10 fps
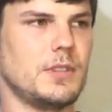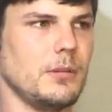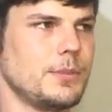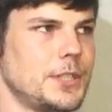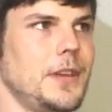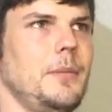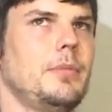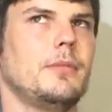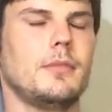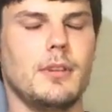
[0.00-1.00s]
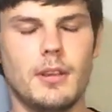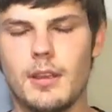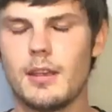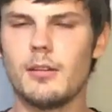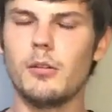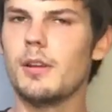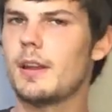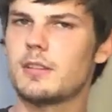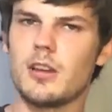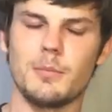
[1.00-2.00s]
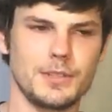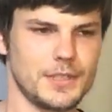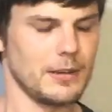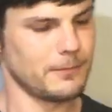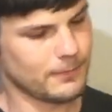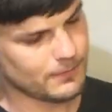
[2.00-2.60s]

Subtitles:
dubstep, all of that type of stuff